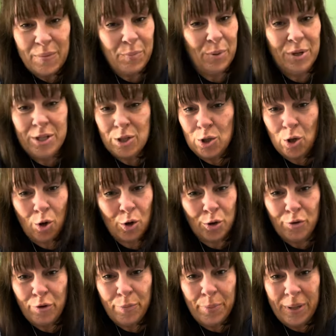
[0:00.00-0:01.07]
But it's not going
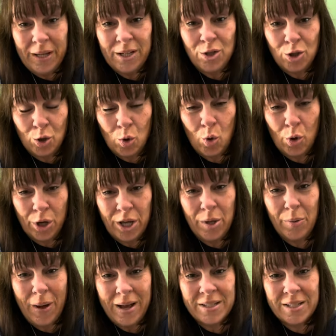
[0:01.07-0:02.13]
to replace your cooker. You
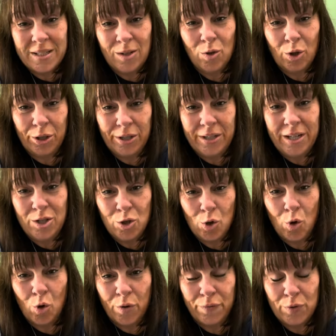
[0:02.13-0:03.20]
are still going to need your
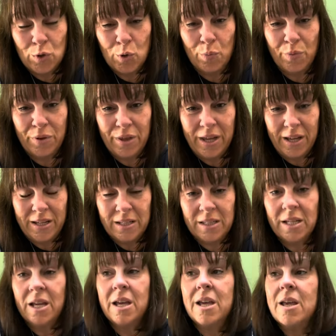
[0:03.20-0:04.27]
cooker for some things.
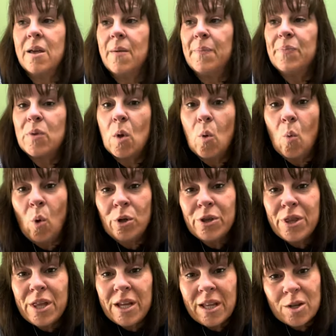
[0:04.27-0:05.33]
One
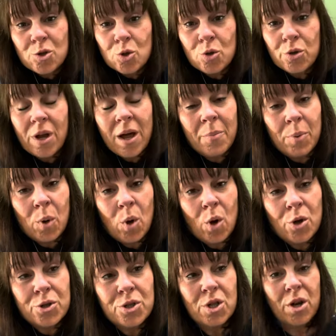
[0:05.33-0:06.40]
thing I done, I
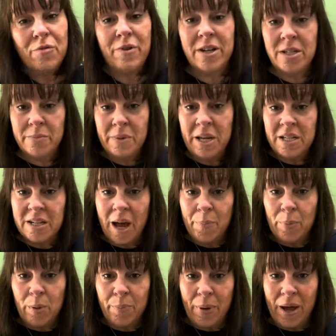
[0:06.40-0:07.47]
bought a ready-made
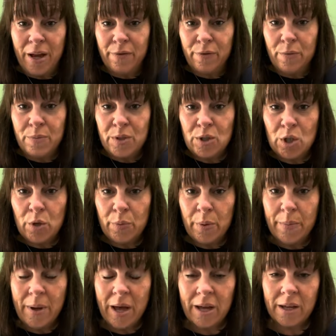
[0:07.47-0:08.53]
apple pie from the
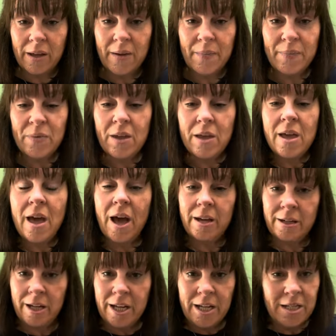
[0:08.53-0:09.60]
supermarket and
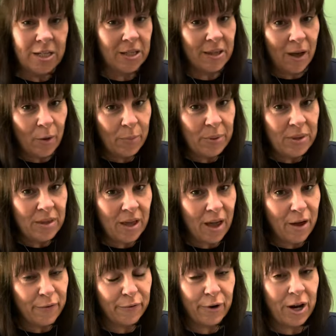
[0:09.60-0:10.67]
I heated that up in the
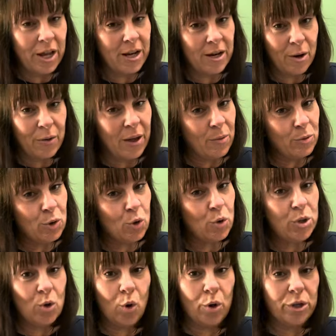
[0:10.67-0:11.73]
air fryer. Now that was good.
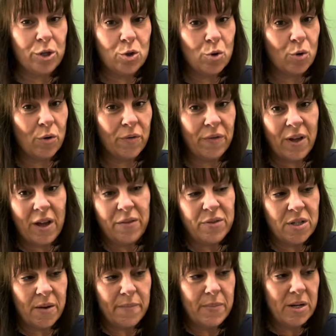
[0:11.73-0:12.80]
It only took
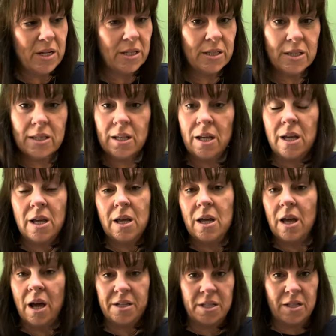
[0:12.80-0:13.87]
5-10 minutes.
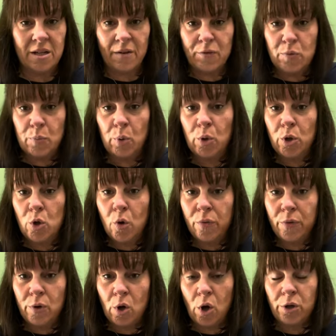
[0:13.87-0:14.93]
I didn't have to put the
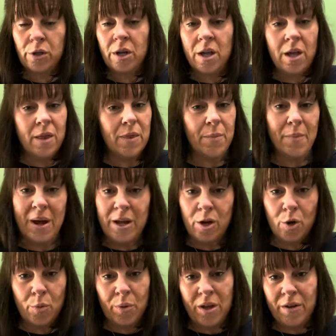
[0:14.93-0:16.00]
oven on. The
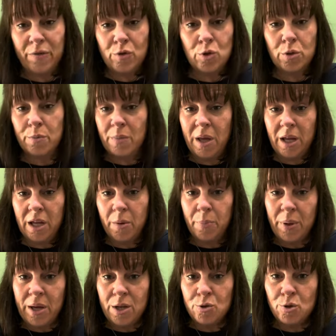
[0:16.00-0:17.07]
microwave doesn't make your
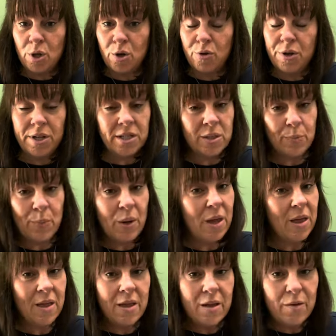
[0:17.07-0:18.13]
pastry crisp.
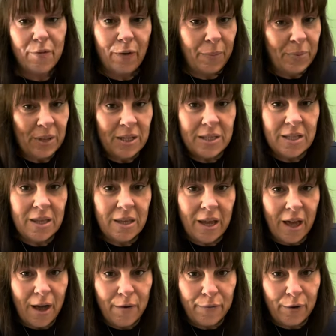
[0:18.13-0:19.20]
Fabulous in the
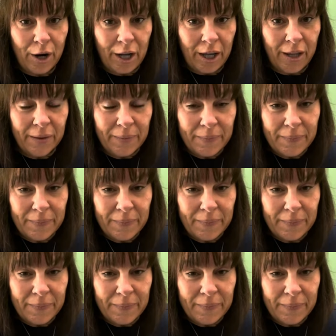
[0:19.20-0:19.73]
air fryer.